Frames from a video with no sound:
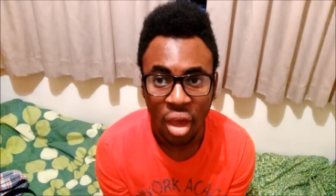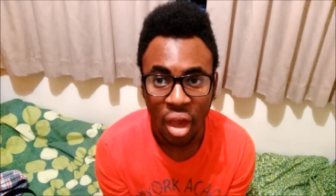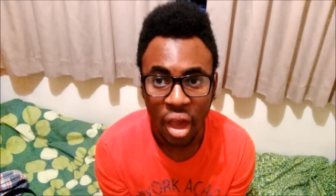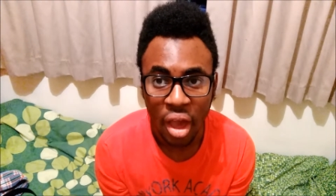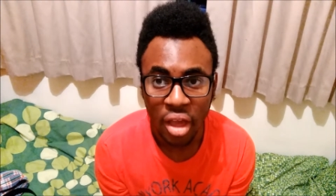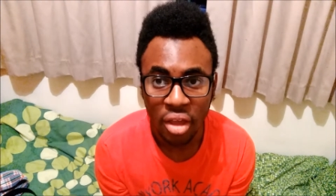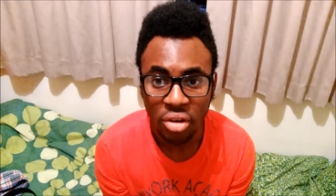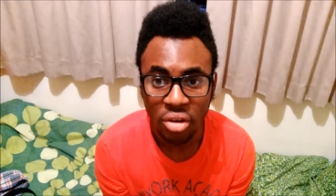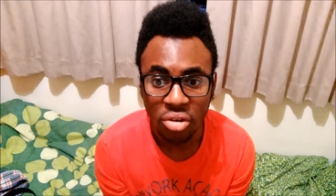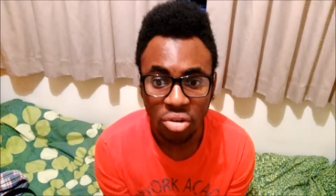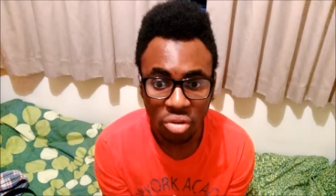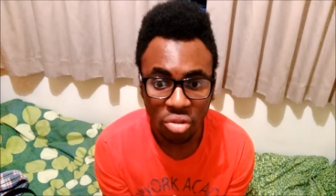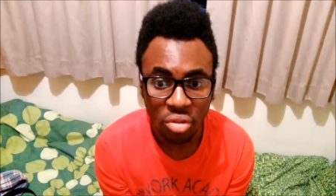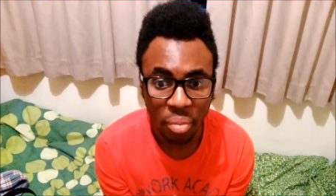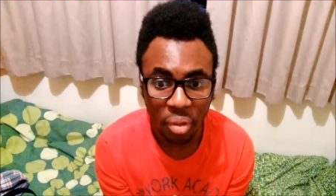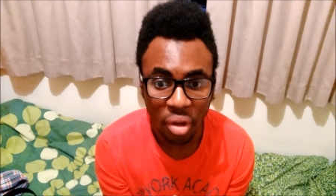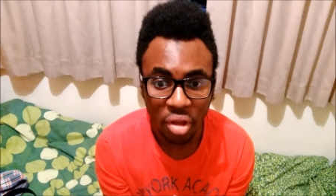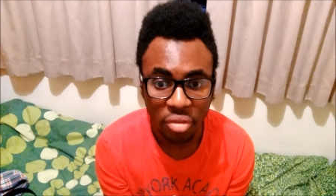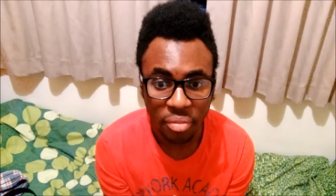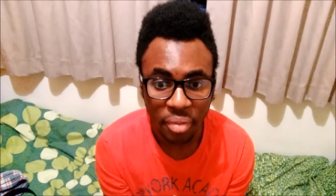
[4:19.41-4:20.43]
and do the
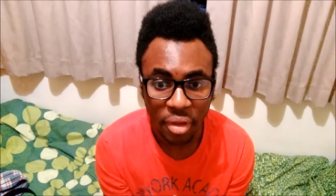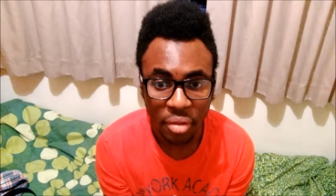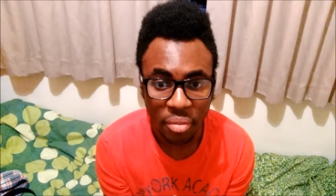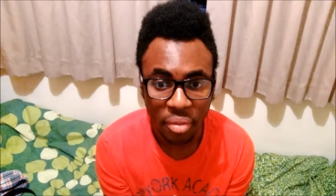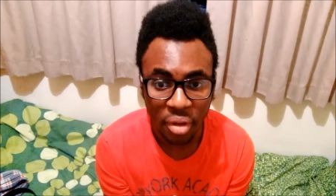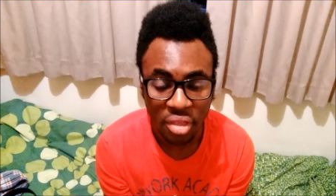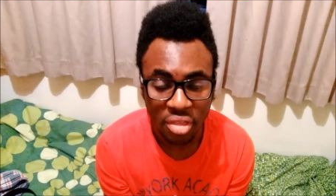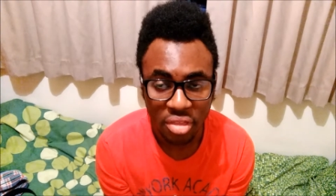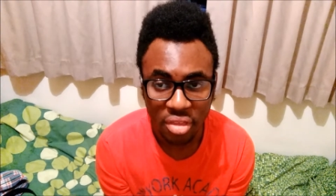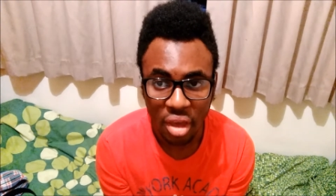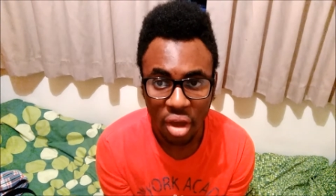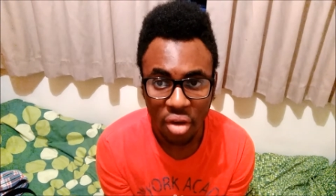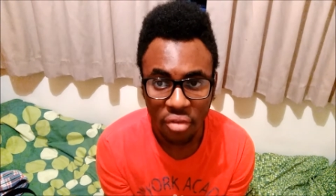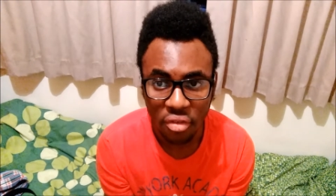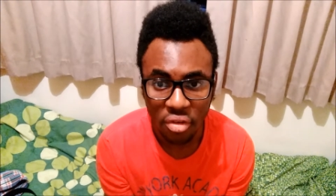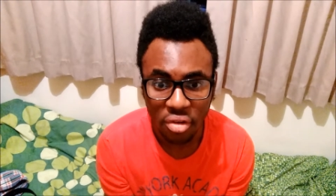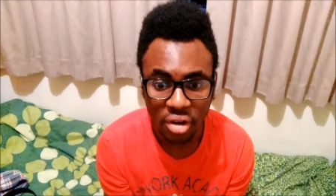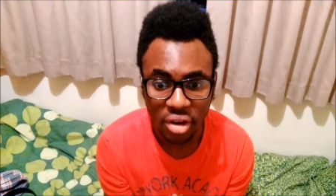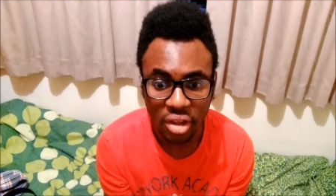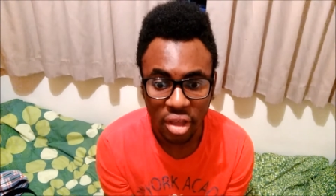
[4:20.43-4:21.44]
past paper and see how
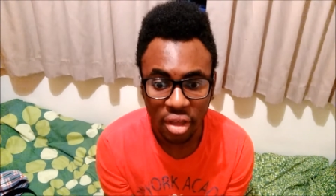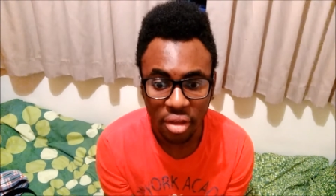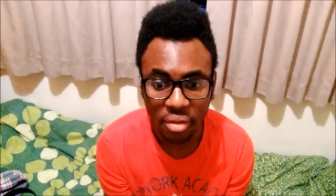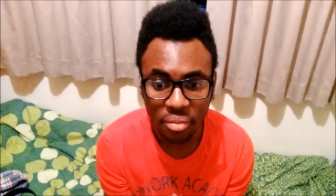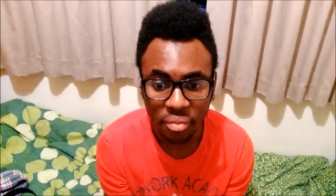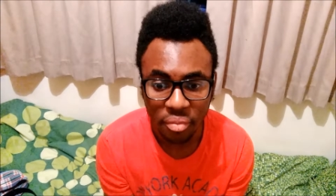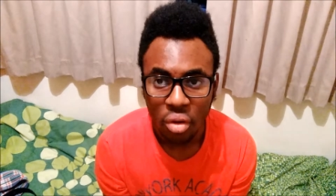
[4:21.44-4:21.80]
far I get.